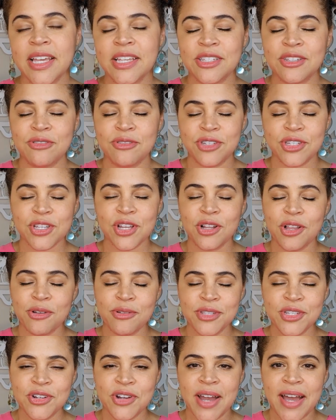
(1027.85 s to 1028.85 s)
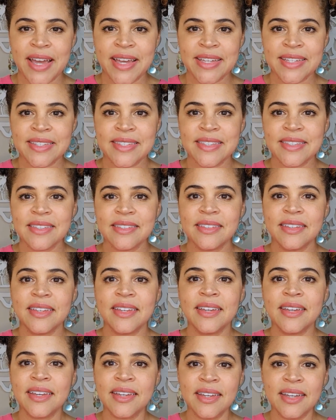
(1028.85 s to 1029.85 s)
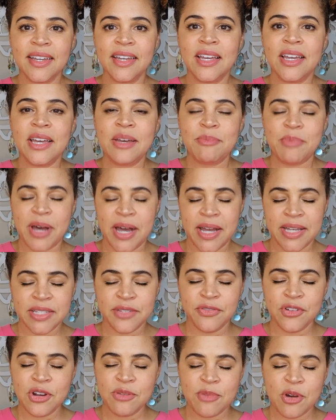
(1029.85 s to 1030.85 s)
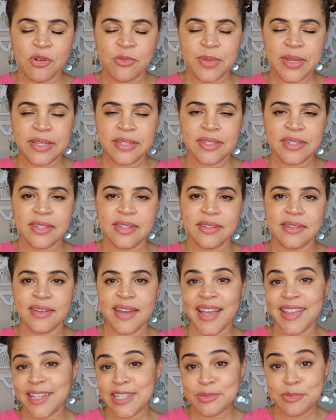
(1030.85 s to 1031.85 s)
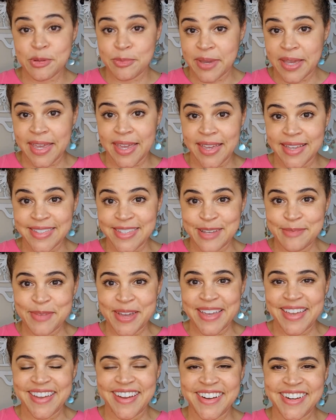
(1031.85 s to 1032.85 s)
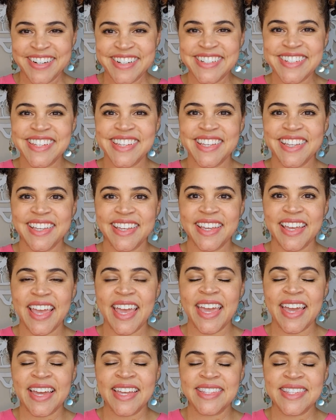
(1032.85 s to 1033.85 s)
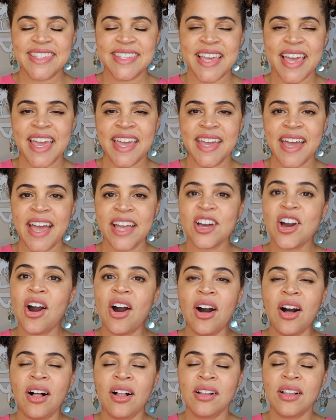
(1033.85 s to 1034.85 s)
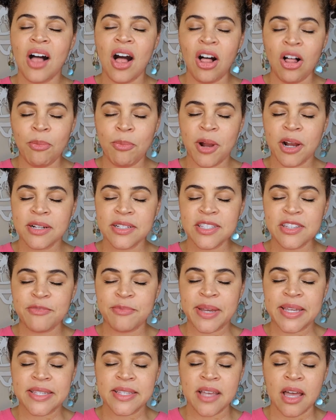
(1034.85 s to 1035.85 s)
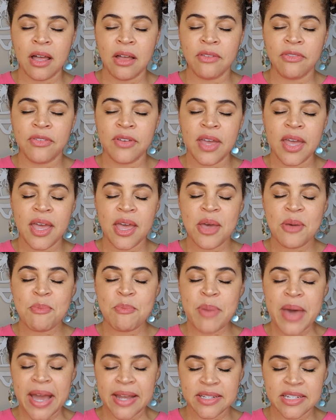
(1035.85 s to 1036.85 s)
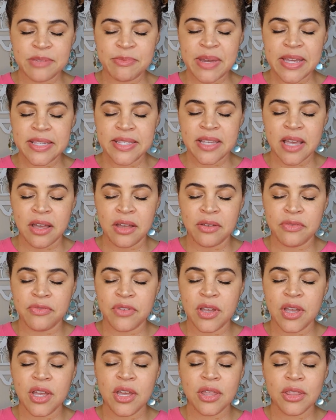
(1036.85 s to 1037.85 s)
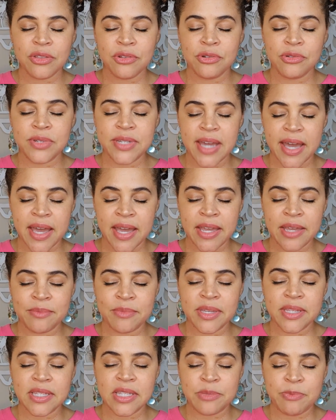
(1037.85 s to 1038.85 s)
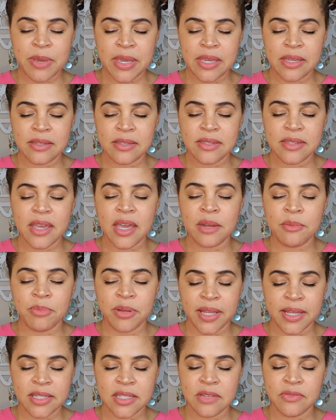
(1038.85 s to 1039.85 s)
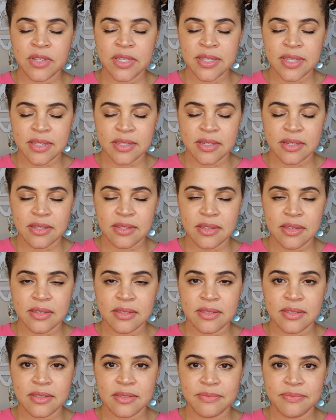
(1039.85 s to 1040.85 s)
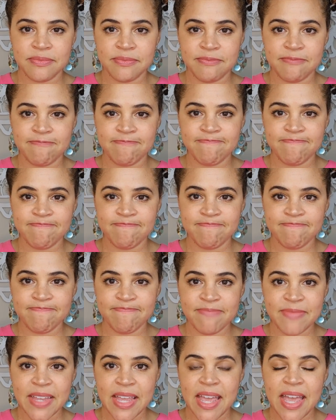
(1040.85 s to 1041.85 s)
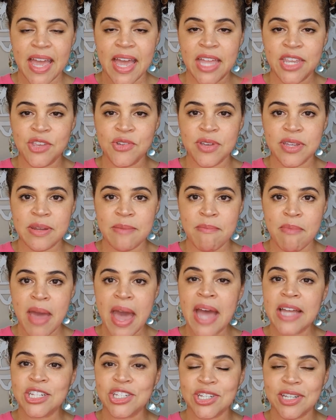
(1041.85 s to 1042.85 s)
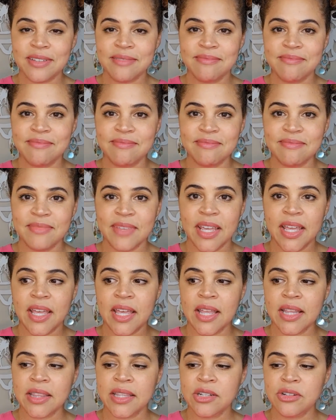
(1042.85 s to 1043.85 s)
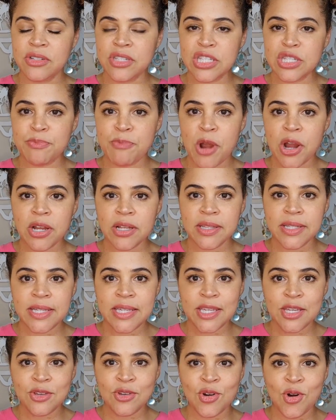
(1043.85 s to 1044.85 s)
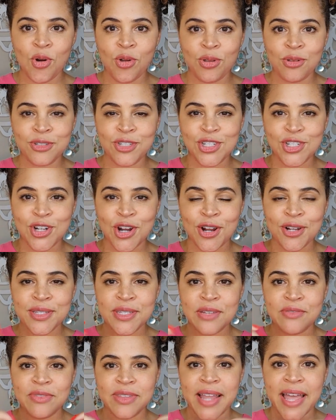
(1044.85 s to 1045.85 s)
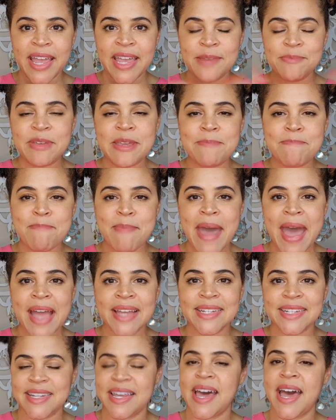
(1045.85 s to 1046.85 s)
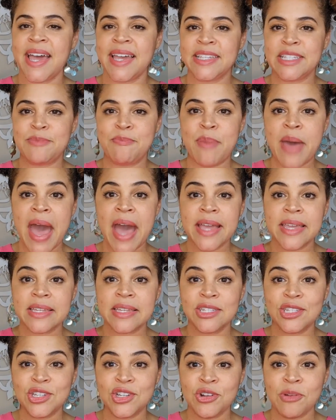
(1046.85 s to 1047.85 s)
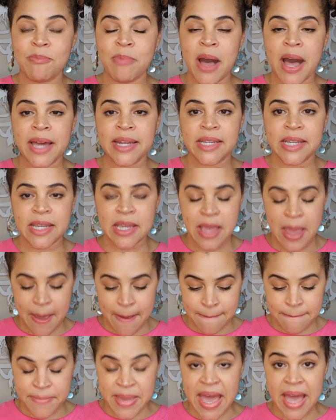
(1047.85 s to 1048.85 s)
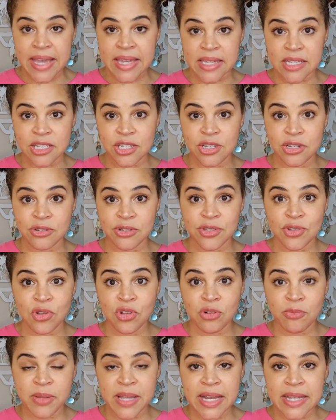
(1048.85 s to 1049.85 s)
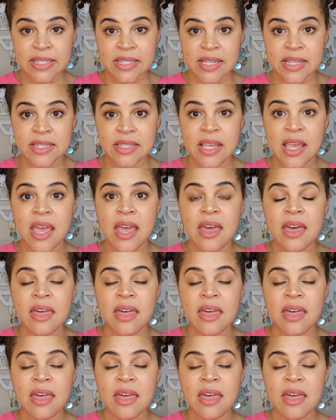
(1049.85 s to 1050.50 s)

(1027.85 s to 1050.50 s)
So you just close your eyes, pause for a moment. I like to put my hands on my heart and say, I call all parts of myself back to myself through time, space, and planes of existences. And you can imagine little sparkly gold shards of light being magnetized back into your body, back into your solar plexus.